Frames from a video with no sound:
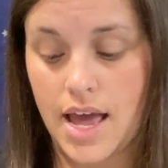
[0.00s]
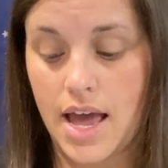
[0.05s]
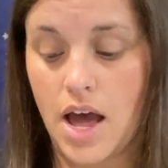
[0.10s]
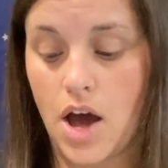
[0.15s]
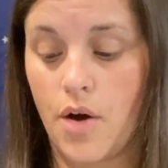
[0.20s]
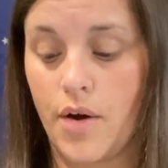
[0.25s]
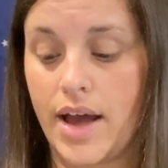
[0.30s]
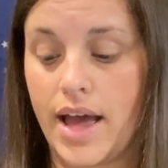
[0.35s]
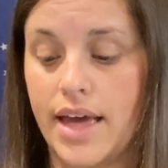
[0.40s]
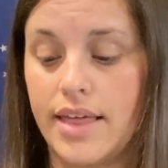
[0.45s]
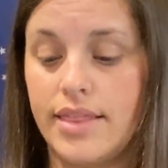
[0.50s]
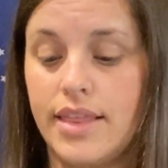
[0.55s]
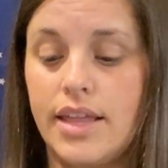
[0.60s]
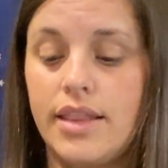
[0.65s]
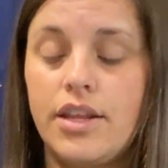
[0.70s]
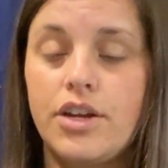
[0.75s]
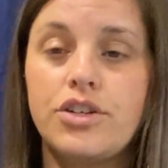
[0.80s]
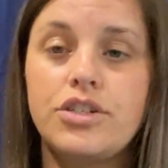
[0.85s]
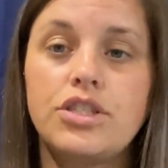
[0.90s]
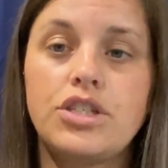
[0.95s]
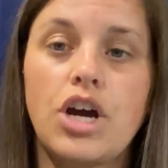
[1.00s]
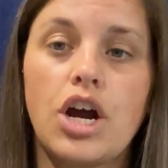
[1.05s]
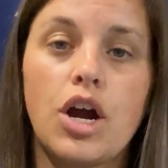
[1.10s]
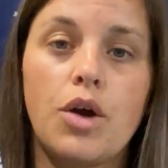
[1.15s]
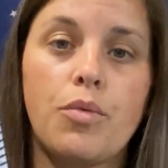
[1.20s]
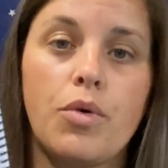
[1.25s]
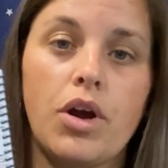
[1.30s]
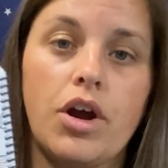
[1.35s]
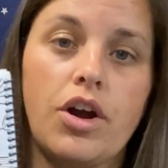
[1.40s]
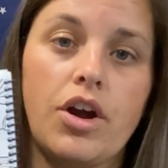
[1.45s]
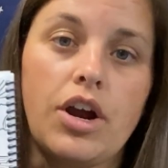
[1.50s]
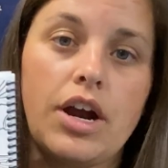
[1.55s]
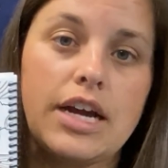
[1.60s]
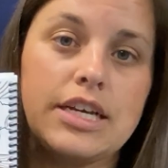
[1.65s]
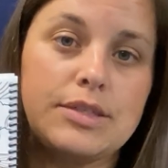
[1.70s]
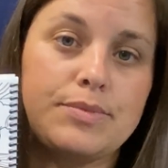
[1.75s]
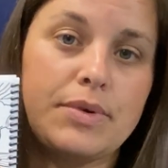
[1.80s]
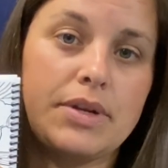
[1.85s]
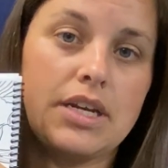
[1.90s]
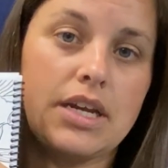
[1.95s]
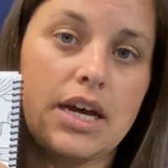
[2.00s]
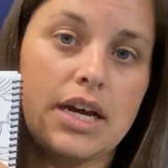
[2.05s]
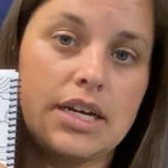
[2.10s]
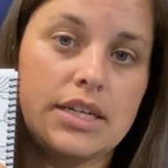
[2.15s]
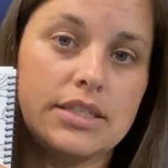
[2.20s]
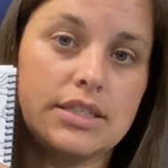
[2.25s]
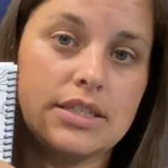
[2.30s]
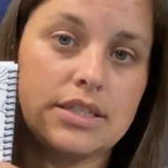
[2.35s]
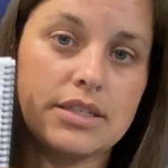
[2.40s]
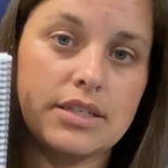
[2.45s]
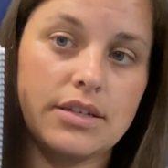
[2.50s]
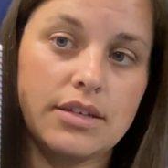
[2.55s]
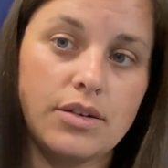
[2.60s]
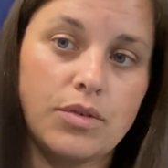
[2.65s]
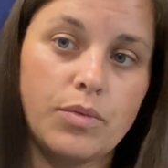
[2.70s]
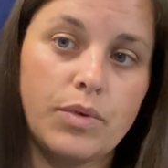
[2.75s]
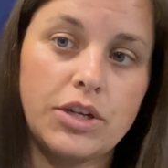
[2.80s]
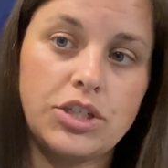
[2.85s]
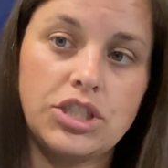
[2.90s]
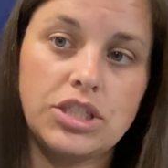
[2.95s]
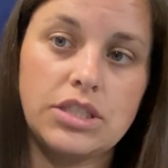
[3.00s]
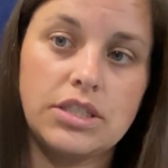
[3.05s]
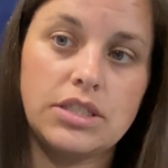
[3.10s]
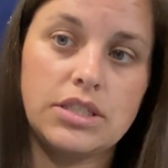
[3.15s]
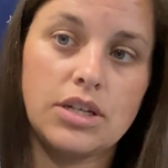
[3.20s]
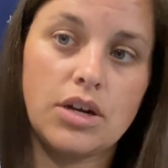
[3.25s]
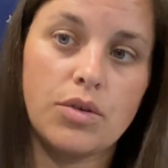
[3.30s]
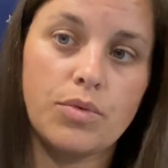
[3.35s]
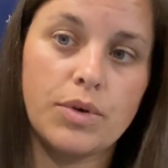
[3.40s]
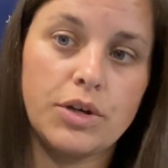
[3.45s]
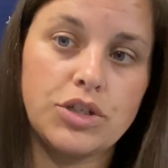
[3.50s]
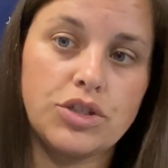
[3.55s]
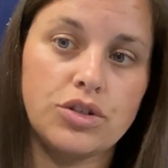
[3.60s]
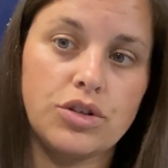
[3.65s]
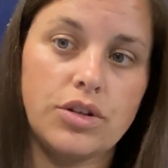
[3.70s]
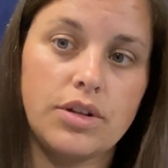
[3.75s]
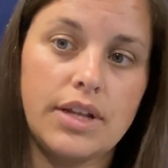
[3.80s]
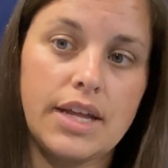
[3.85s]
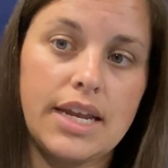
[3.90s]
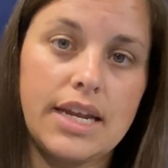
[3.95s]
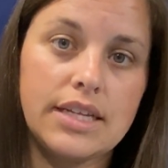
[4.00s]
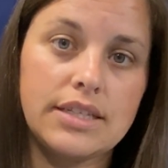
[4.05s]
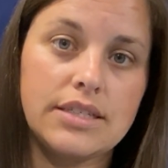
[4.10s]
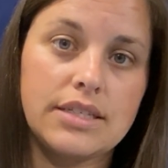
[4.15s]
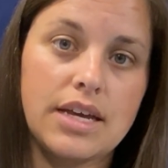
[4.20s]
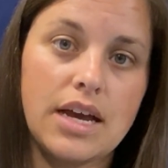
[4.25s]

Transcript: Okay, then there's the artwork her husband does, which is original, and it's